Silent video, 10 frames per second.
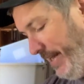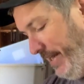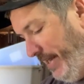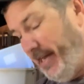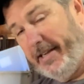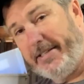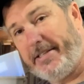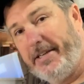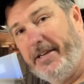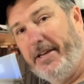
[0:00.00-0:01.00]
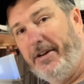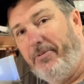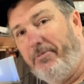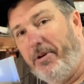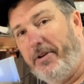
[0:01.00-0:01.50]
hit
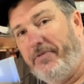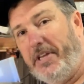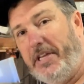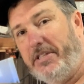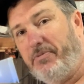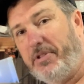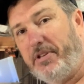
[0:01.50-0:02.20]
one of these with